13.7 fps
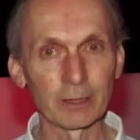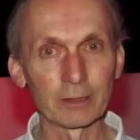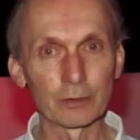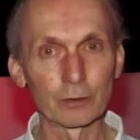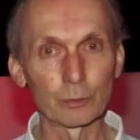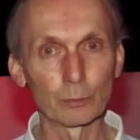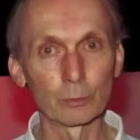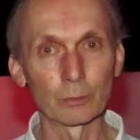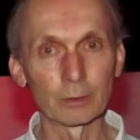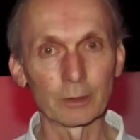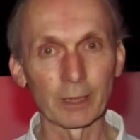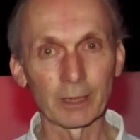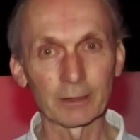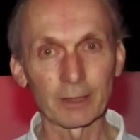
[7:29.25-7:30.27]
in
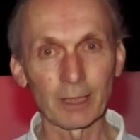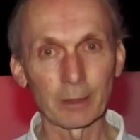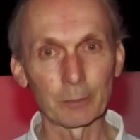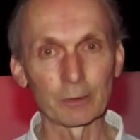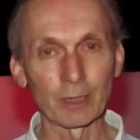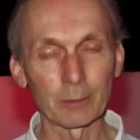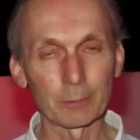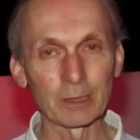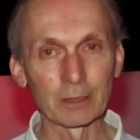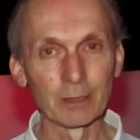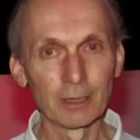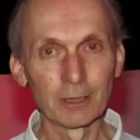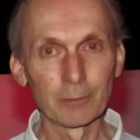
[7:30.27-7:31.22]
Jordan and Abu Dhabi,